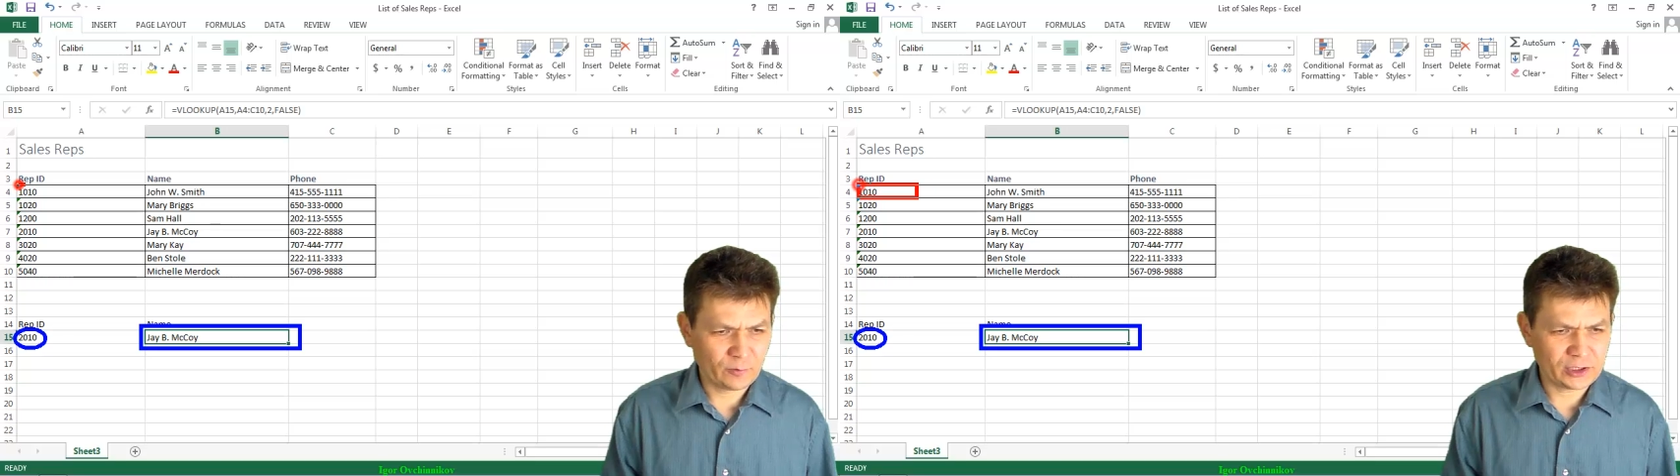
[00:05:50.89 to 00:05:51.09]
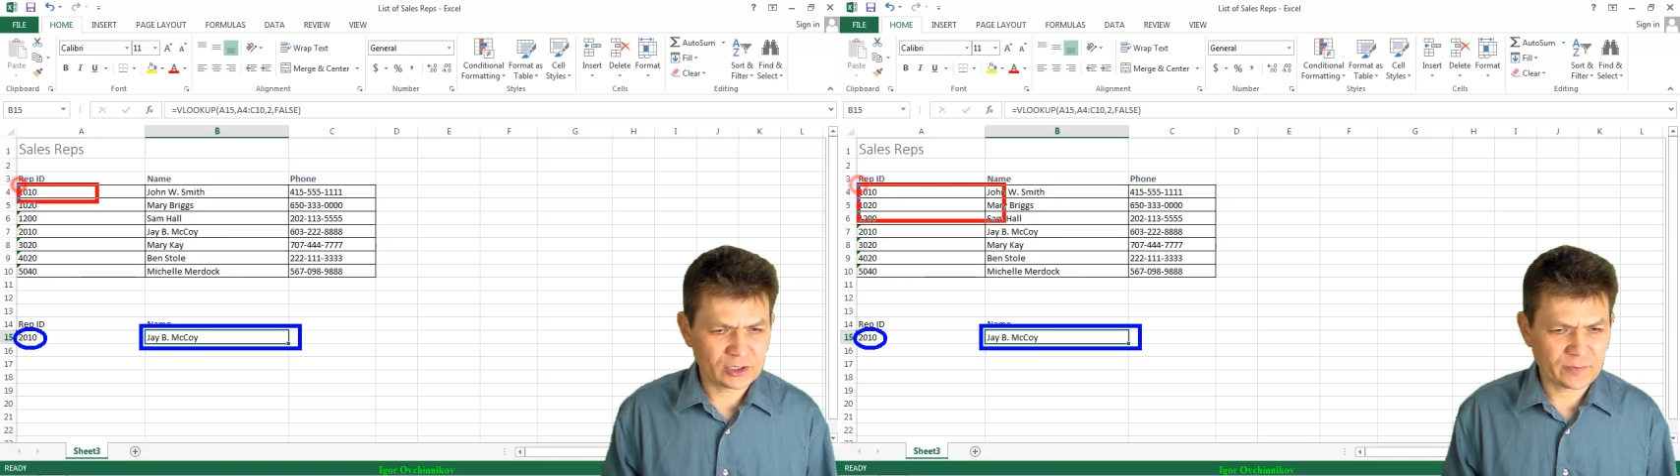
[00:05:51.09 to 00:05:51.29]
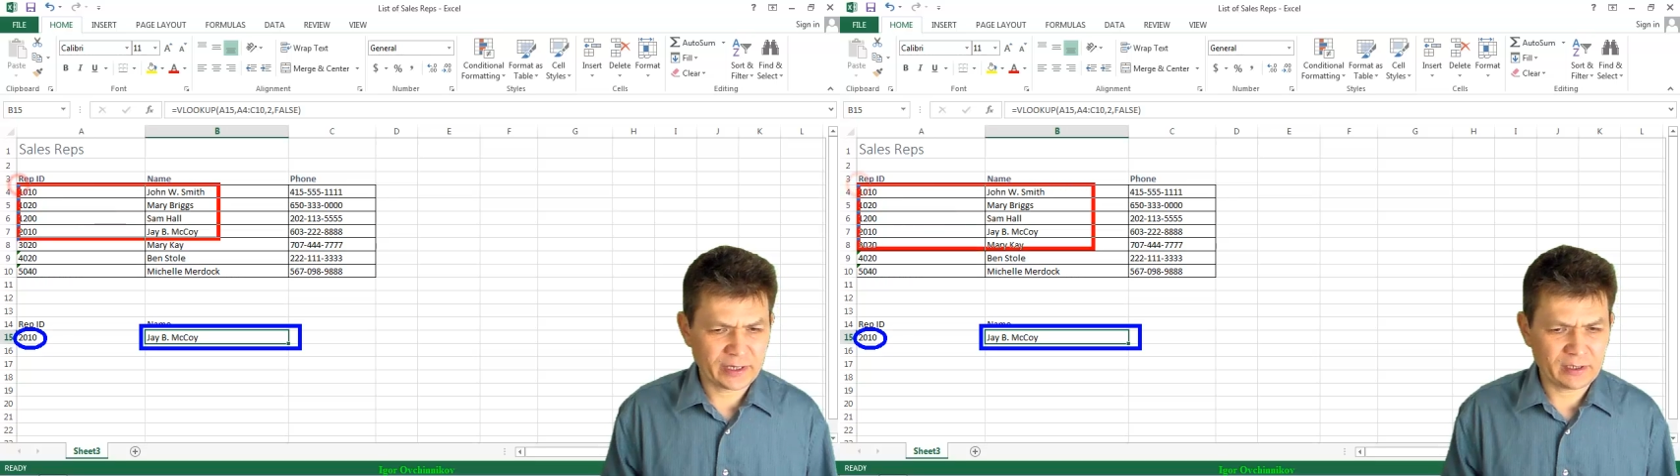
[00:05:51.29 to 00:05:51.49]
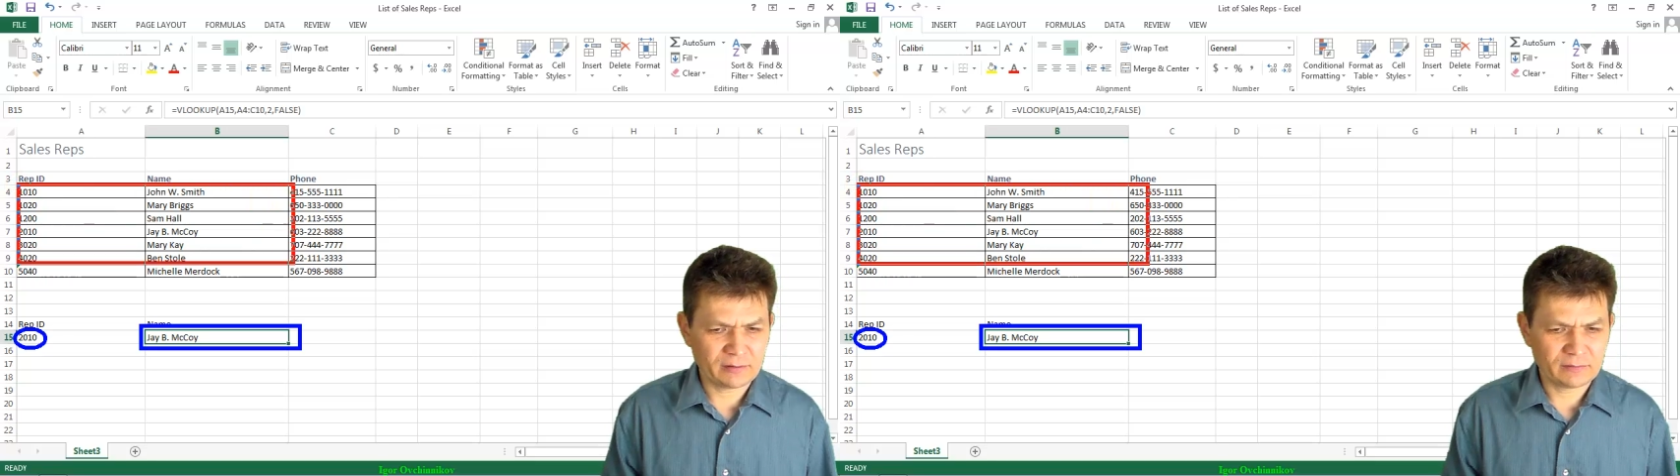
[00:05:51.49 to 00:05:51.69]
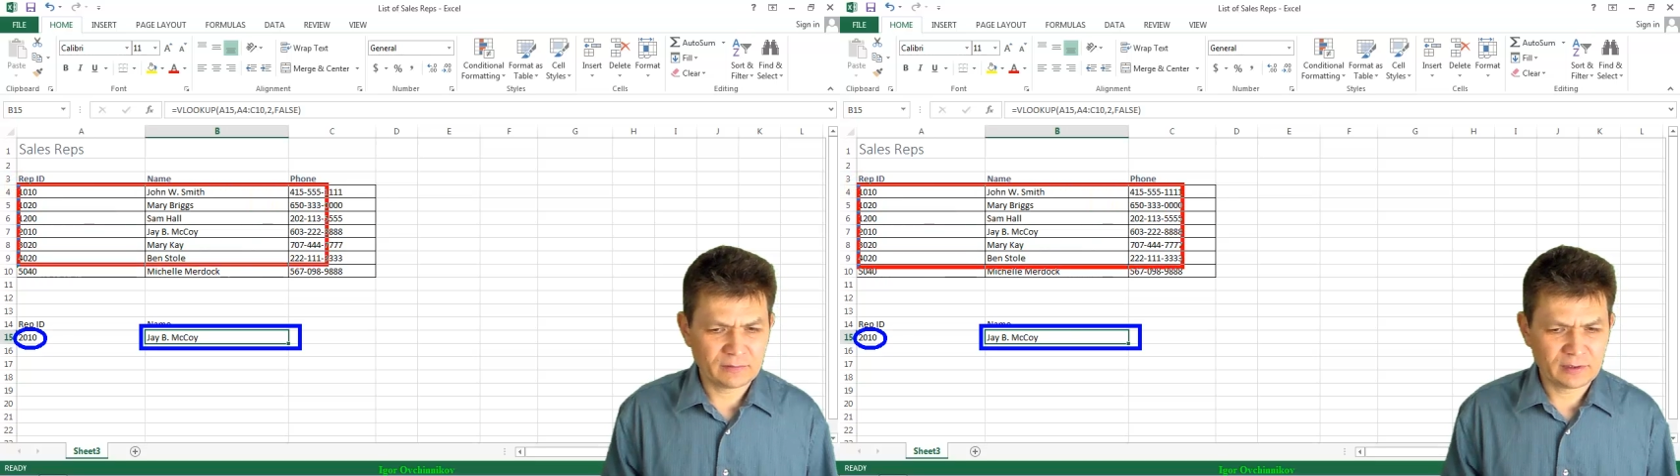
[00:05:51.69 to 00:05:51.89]
which is
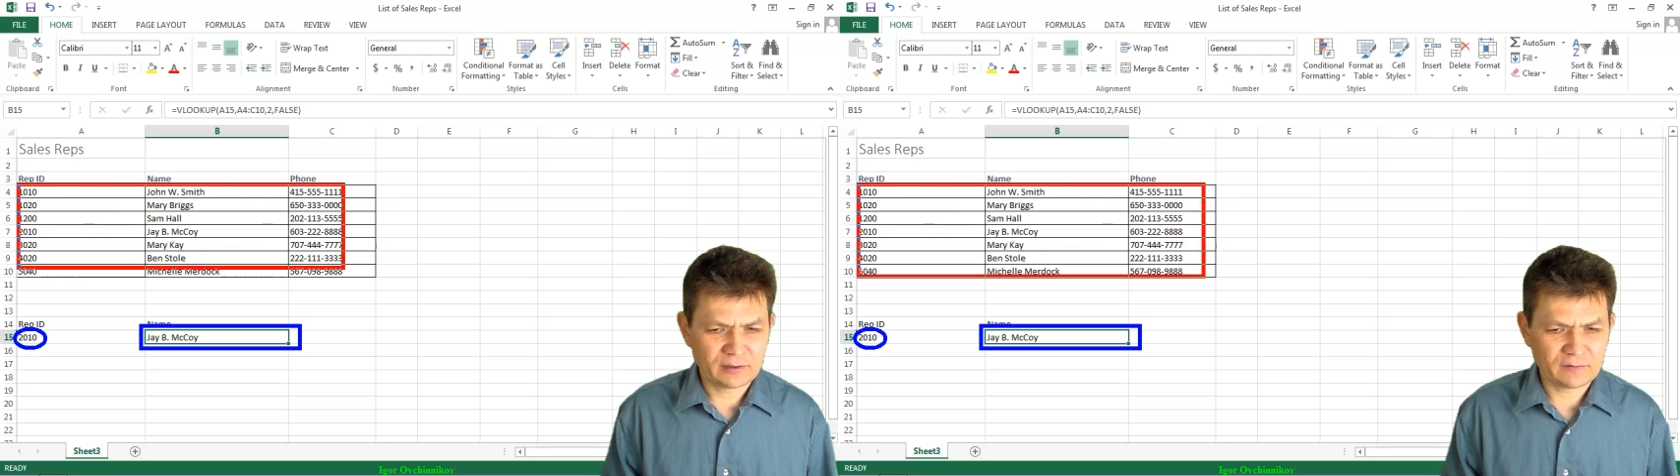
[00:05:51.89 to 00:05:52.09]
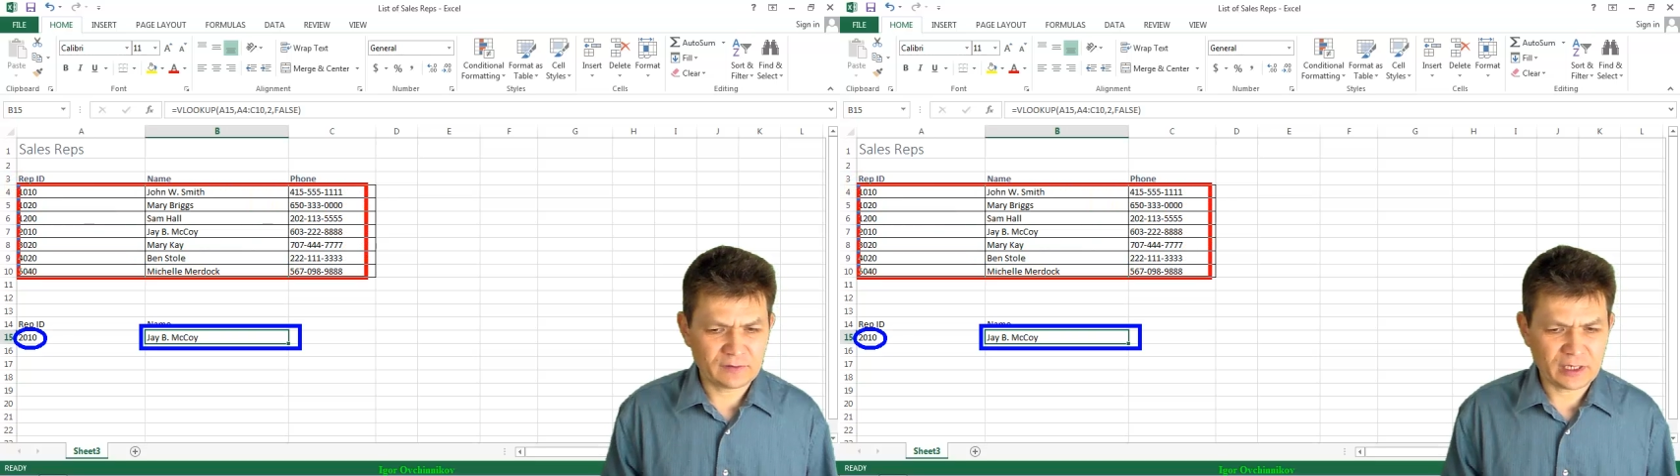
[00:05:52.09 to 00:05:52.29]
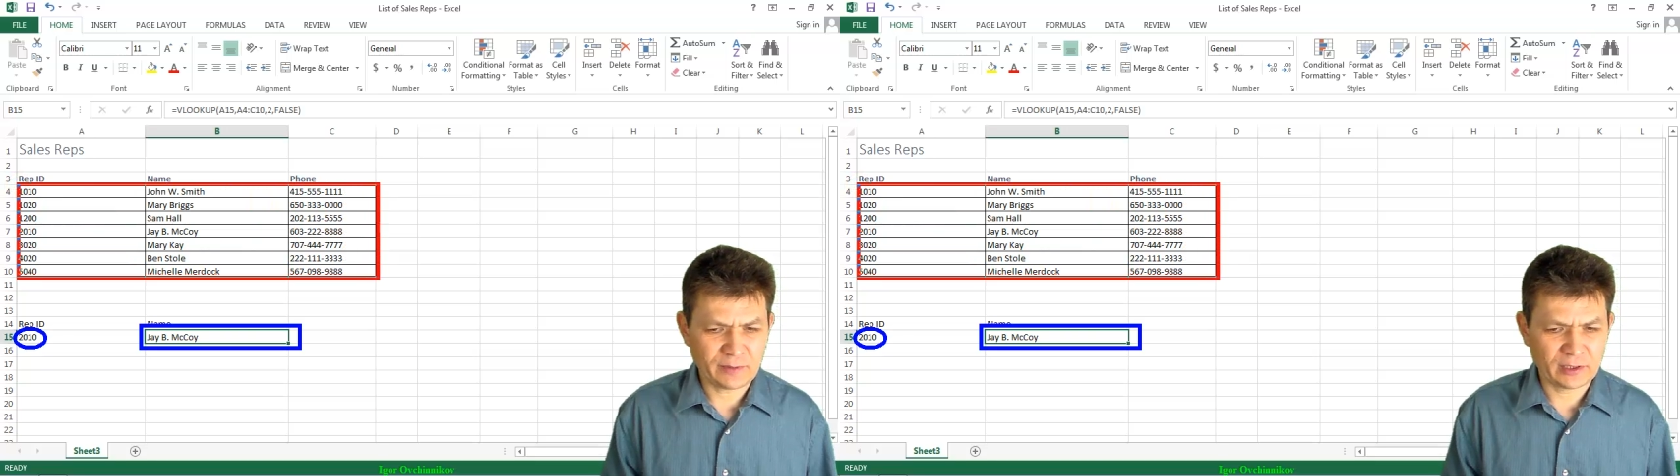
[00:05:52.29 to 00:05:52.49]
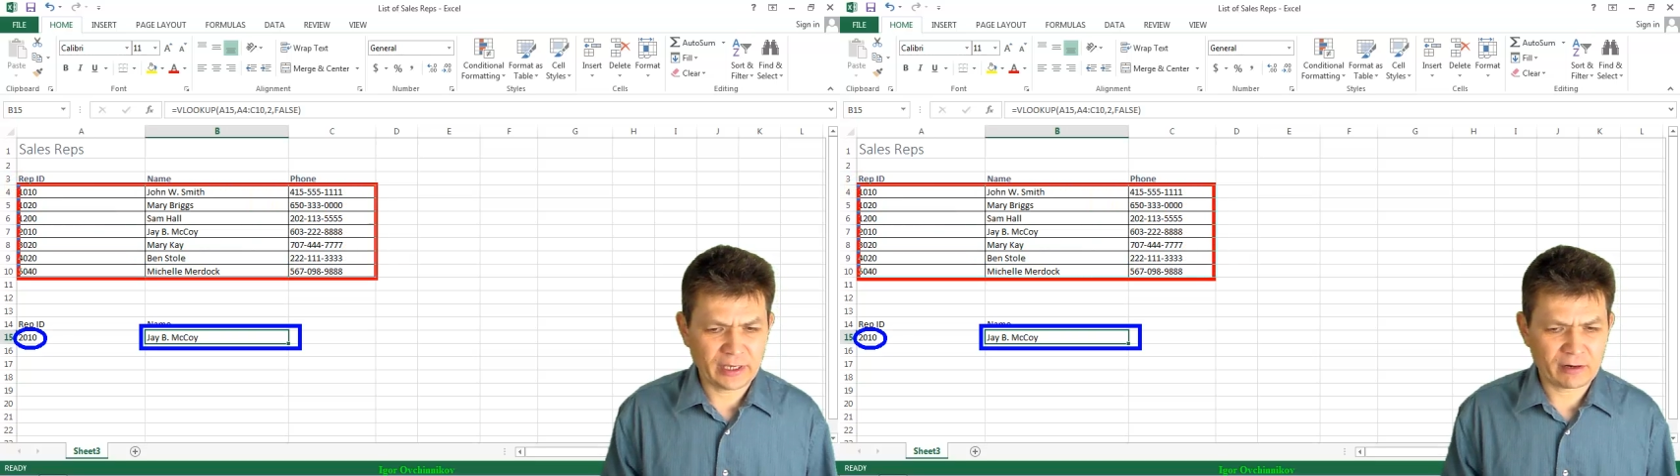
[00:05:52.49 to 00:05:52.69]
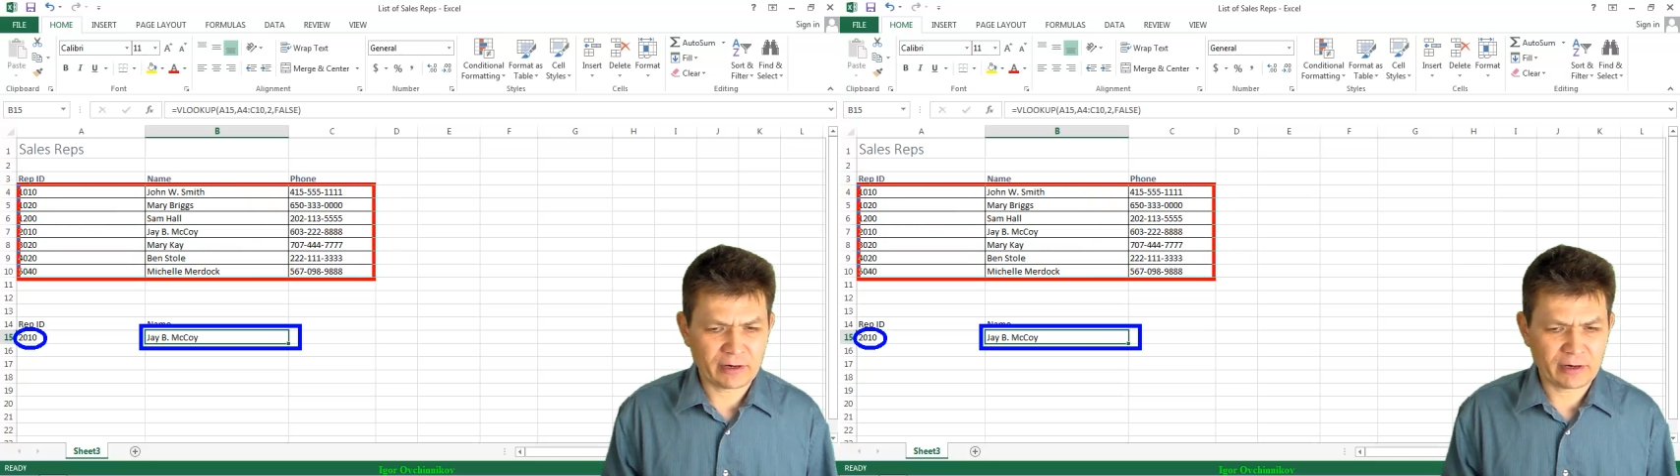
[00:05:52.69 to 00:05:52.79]
my table